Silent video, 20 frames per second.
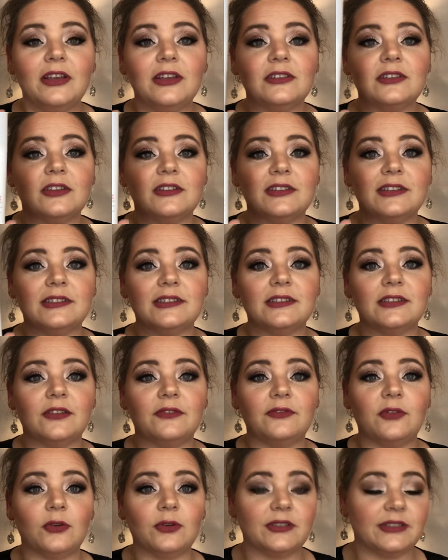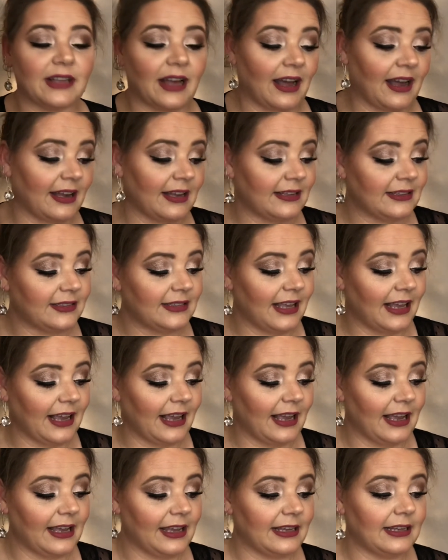So this is a full size,
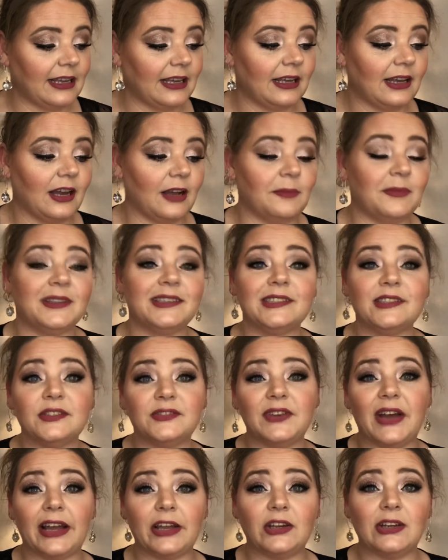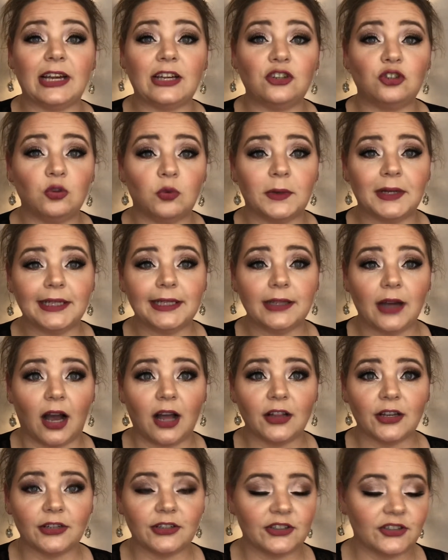and this is valued at
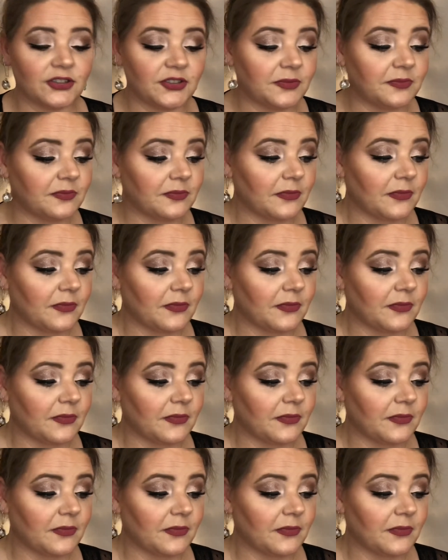$20.